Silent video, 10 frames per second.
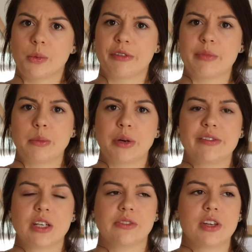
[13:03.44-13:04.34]
one of my
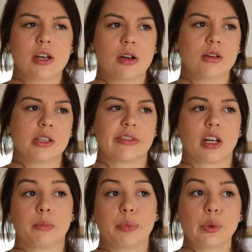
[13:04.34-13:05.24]
previous videos, I've
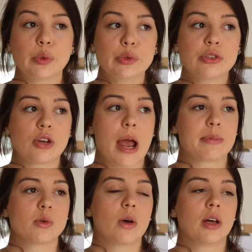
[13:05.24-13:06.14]
got a blue
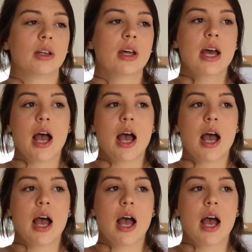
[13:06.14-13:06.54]
striped one,